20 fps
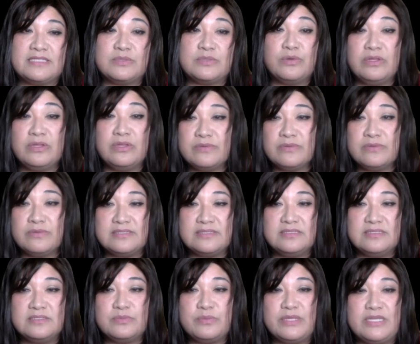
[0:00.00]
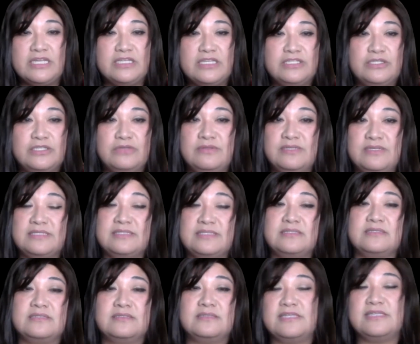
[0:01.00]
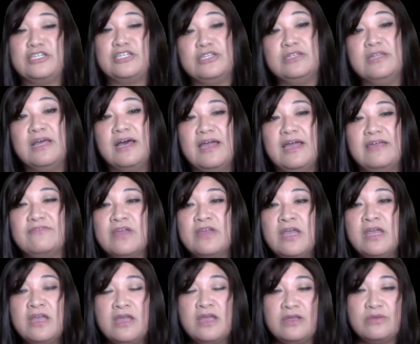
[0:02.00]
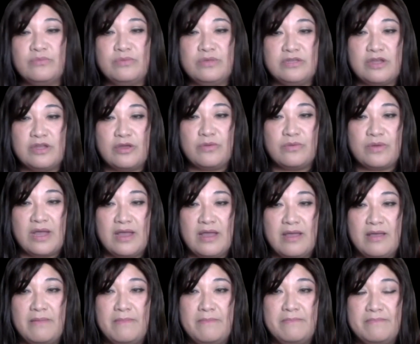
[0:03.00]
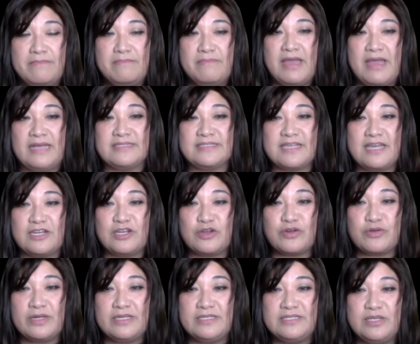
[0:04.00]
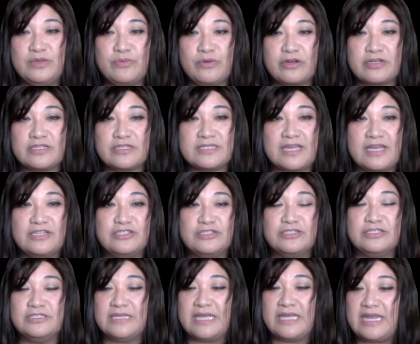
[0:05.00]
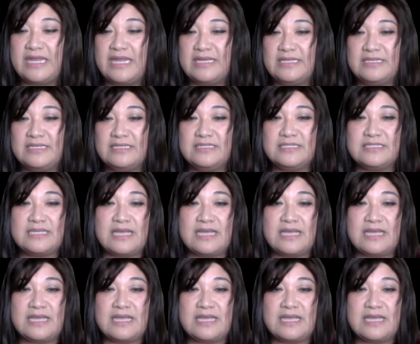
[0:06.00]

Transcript: one of the reasons we didn't do this session live. Matt's got a crazy work schedule, and